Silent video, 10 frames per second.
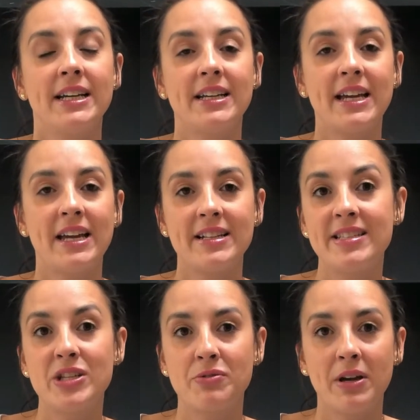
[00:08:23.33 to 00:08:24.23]

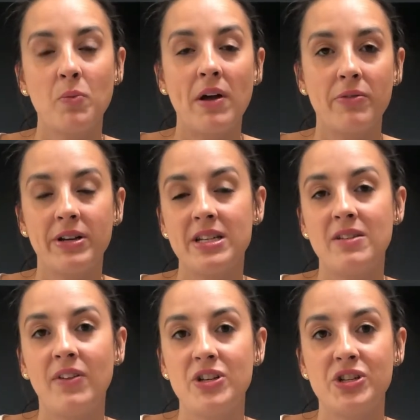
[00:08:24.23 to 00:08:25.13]
considering whether an
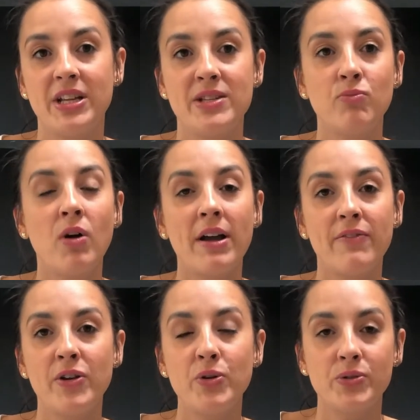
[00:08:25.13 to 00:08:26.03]
intervention is right
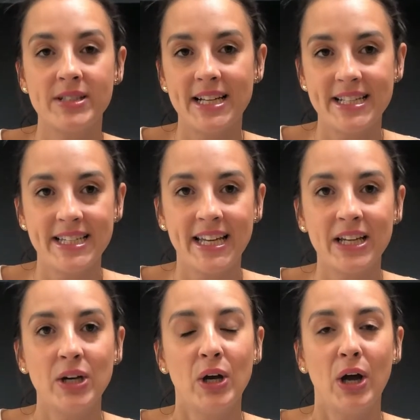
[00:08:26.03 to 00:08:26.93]
for your
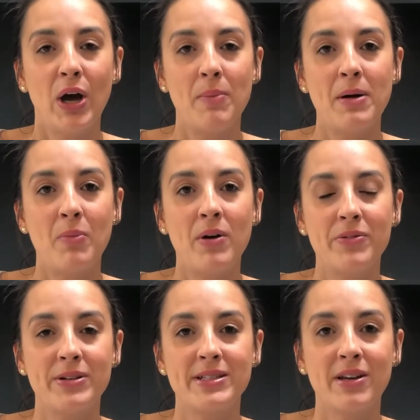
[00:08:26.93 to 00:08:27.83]
setting and
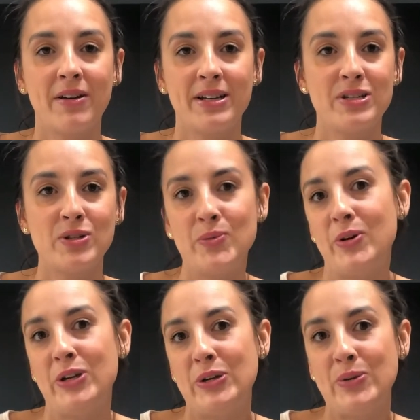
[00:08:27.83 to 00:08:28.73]
whether it's going to do
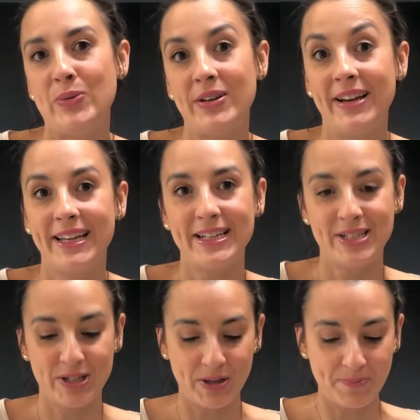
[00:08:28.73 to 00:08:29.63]
what you would like it
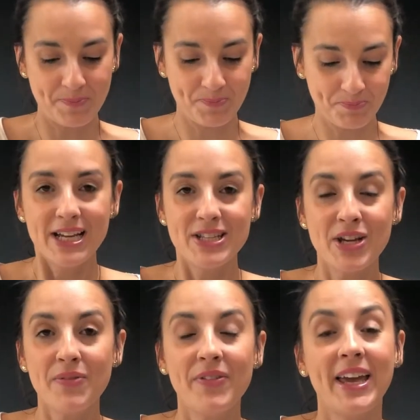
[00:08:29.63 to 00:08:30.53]
to do.
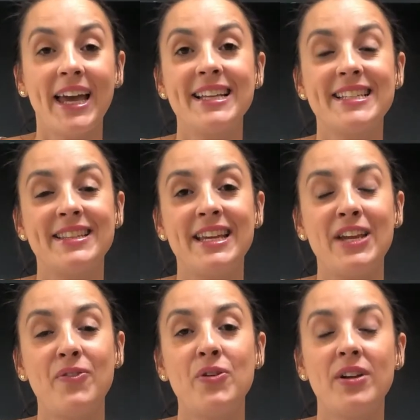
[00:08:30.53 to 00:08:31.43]
Don't forget that
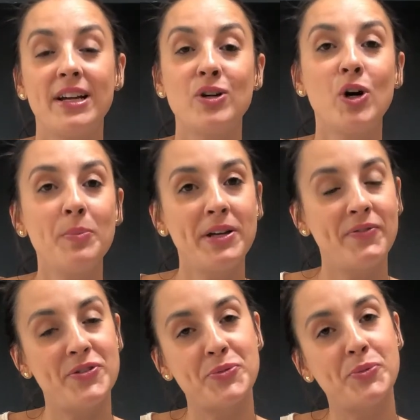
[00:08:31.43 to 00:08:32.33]
if you'd like a copy of
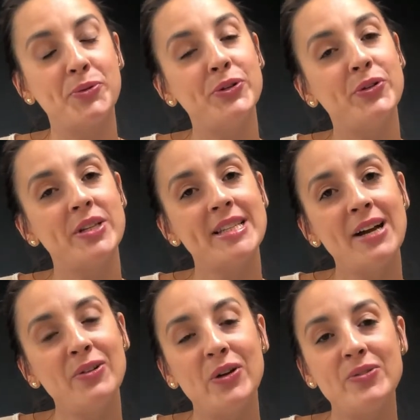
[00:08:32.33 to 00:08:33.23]
this report, you can
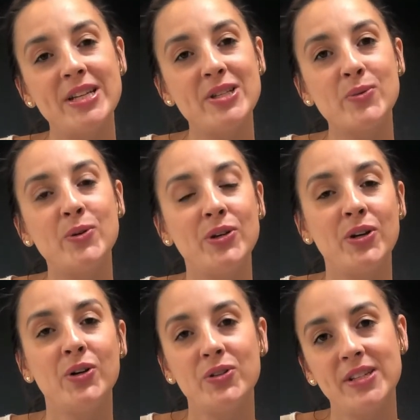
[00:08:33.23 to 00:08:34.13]
download it or you
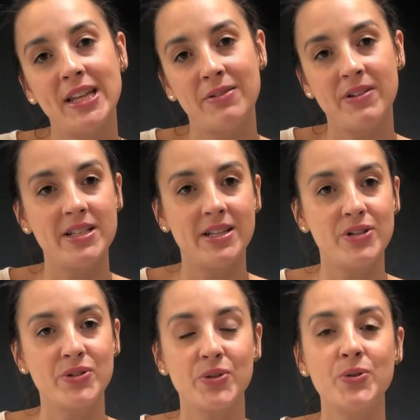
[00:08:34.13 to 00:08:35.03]
can contact the
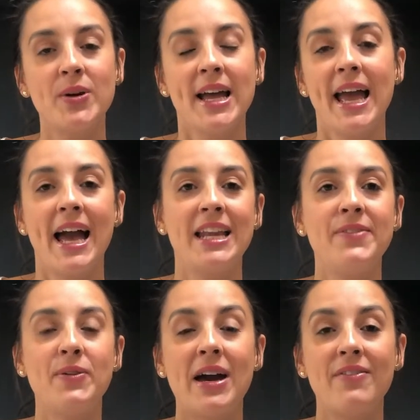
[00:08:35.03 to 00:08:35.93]
Research School. And
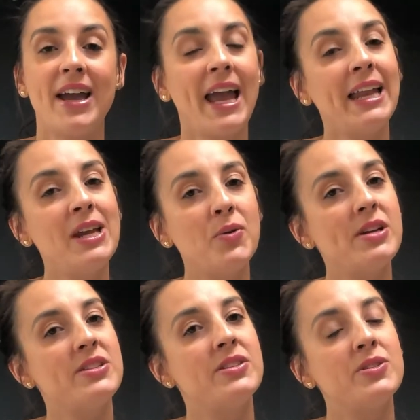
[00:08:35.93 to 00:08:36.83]
if you have any
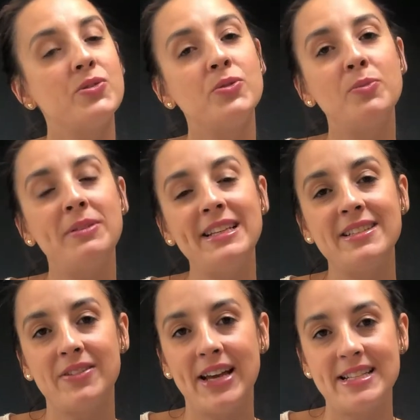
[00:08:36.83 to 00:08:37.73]
questions at all, please
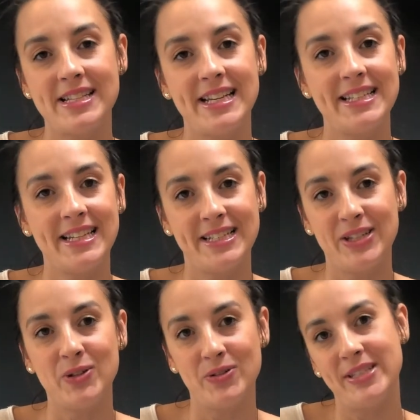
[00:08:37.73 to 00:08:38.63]
don't hesitate to get in
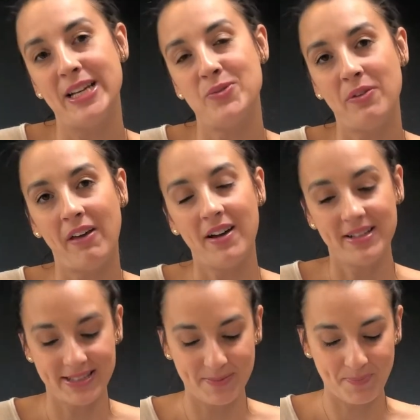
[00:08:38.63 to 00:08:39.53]
contact with
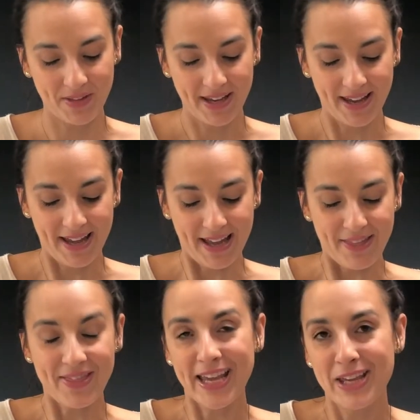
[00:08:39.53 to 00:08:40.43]
us.
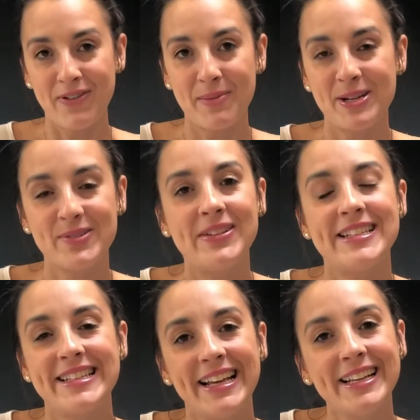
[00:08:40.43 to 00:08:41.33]
Thank you very much for
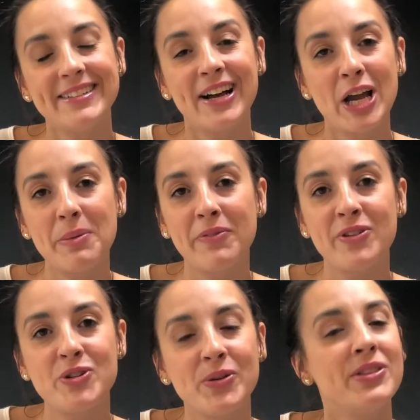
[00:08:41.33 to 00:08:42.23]
listening. I hope you've
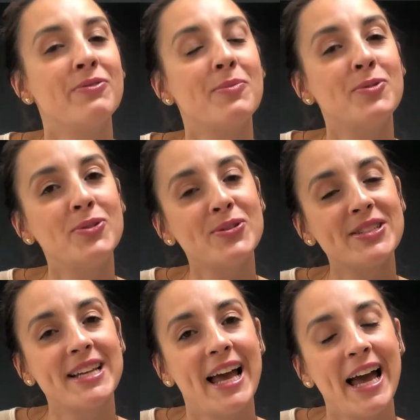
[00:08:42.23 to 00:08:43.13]
enjoyed the
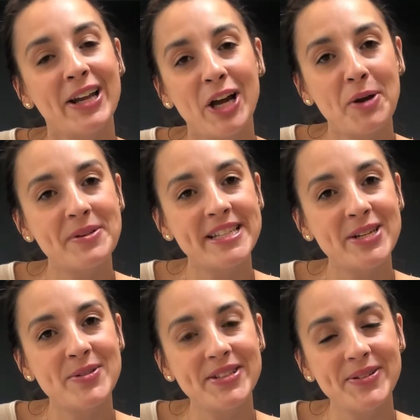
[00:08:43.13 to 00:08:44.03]
report and I hope to see
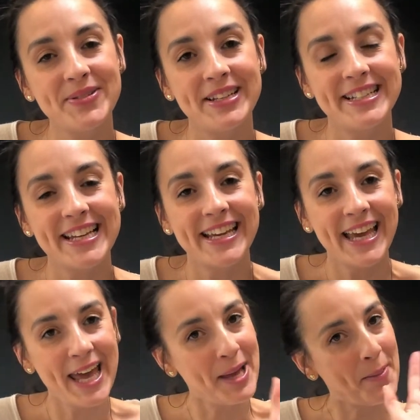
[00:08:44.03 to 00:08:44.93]
you soon. Take
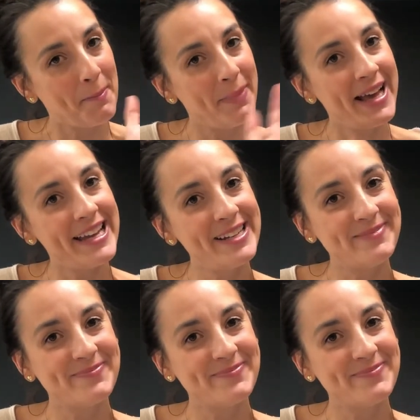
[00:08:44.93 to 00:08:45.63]
care. Bye.